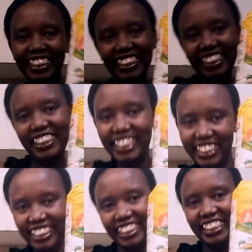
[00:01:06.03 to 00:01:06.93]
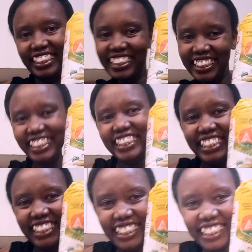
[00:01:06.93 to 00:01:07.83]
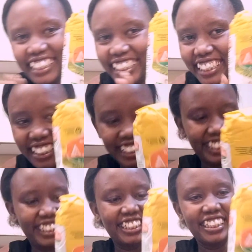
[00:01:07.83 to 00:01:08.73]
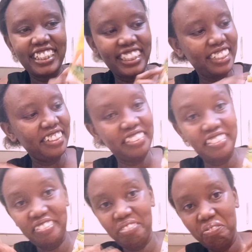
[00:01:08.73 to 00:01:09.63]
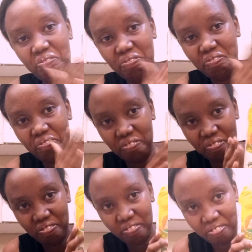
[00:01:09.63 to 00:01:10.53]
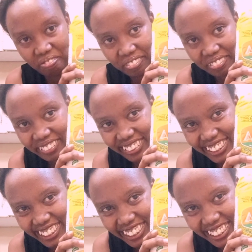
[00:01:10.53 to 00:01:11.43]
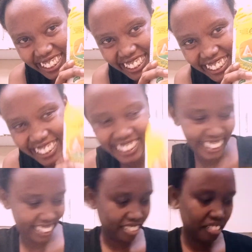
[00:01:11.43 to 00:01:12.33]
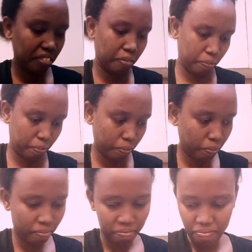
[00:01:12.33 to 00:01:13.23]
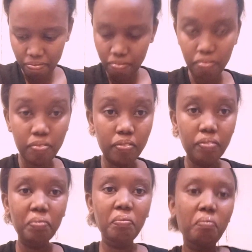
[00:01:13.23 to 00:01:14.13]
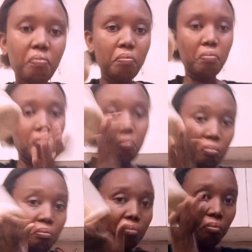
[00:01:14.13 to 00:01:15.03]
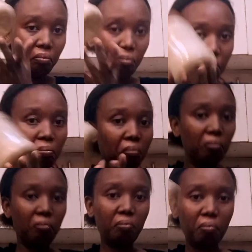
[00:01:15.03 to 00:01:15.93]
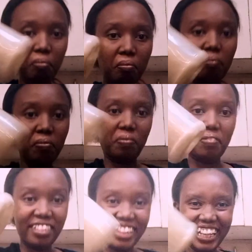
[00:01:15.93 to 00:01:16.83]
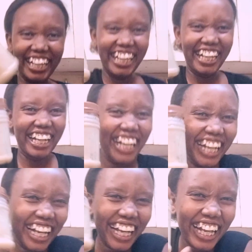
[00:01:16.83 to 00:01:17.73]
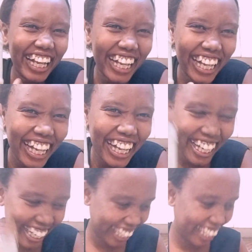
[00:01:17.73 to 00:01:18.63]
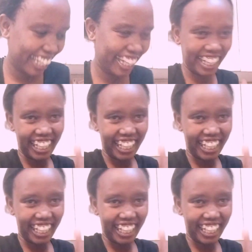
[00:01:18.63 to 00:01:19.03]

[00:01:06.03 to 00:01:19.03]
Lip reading: And you'll also need flour. This time you're going to use maize flour because I'm allergic to gluten. I cannot use wheat. You also need to use sugar.